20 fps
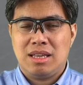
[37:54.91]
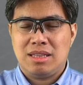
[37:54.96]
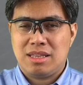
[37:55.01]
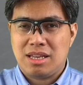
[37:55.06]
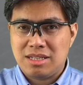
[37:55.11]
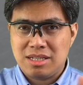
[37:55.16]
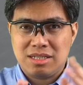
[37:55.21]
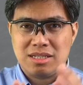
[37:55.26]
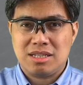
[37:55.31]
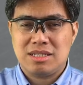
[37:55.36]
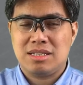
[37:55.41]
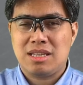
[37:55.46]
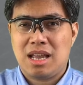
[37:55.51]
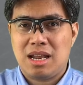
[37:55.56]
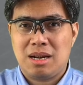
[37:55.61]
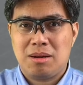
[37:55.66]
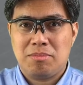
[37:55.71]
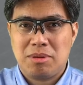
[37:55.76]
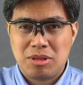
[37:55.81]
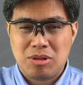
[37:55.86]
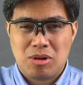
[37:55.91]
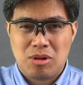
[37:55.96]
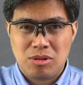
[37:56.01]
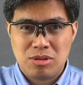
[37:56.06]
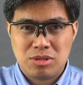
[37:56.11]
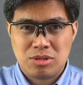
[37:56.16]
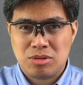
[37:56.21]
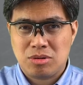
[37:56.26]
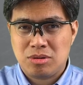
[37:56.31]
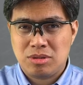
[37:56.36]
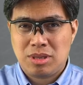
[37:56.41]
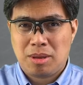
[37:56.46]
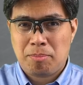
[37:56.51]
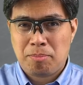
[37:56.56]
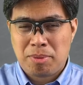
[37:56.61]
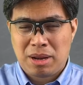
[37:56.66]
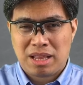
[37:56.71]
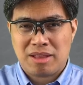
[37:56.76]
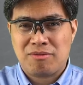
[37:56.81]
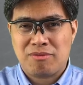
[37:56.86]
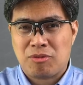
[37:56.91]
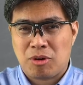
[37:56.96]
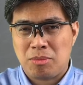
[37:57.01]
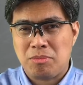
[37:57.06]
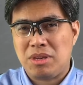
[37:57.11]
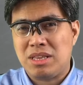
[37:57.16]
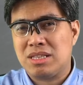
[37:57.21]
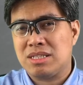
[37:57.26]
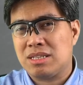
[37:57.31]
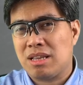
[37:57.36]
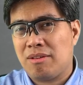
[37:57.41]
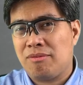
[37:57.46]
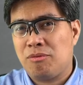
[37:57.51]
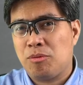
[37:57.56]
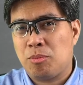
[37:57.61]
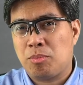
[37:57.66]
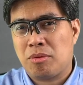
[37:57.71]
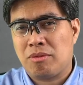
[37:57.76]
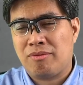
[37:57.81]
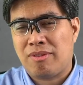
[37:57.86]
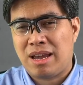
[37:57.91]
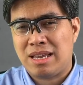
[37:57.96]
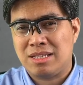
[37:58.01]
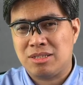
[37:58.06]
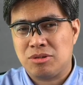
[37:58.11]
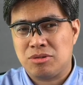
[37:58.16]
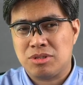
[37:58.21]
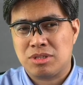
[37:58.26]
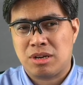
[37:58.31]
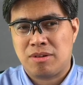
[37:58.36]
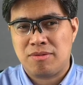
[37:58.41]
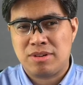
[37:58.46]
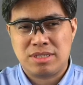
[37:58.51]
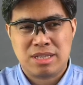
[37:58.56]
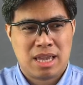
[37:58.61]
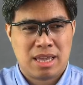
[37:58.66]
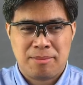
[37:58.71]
not just the seller, but also the platform itself who provides those services.